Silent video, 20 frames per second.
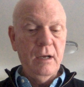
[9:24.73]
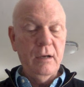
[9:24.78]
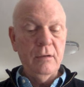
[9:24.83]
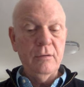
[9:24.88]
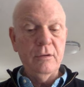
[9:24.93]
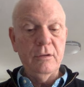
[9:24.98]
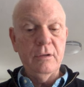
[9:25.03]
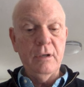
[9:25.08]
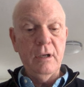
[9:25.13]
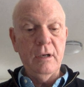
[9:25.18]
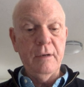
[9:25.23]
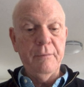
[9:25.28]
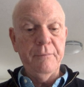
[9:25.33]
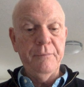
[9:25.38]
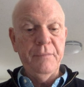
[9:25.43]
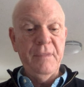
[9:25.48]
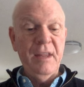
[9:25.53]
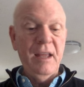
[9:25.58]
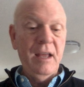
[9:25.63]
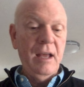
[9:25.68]
I'll just tell him.
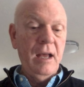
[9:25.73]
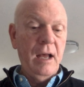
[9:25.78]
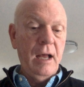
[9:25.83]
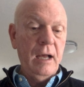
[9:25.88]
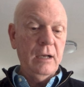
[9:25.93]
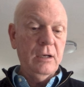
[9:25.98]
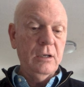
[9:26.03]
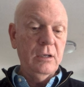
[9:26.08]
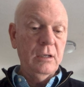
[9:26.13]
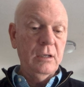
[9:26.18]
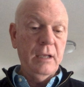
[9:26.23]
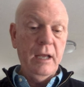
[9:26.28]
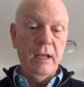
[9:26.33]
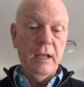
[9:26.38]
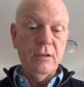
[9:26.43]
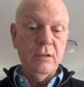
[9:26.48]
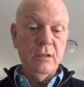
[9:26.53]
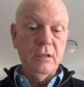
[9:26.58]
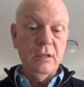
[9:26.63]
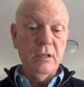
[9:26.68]
I could
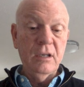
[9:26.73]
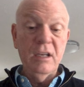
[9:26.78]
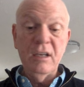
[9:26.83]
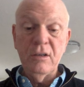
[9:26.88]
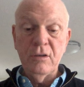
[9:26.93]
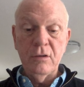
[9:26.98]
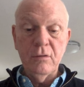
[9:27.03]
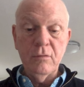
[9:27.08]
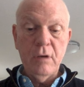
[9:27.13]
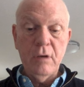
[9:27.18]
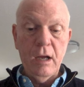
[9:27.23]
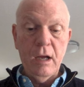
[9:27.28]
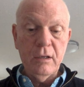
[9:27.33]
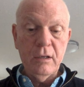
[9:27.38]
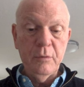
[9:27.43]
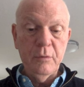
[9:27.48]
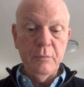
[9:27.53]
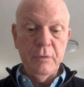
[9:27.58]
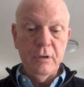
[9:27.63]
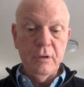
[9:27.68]
attach an additional
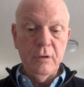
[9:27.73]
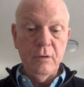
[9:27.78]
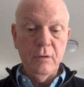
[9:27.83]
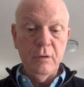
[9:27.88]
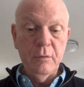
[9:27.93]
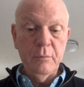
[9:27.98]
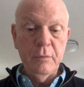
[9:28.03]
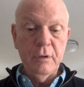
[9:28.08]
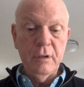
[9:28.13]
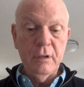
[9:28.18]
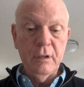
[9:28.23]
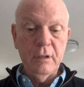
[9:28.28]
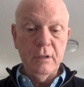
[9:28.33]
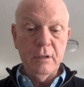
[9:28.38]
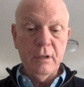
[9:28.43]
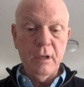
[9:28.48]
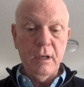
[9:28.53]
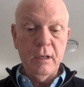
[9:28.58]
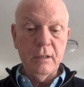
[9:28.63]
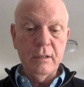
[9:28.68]
document to it, but in this
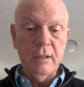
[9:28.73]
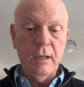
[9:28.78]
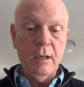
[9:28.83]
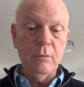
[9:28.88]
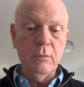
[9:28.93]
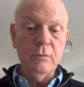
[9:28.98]
case, I will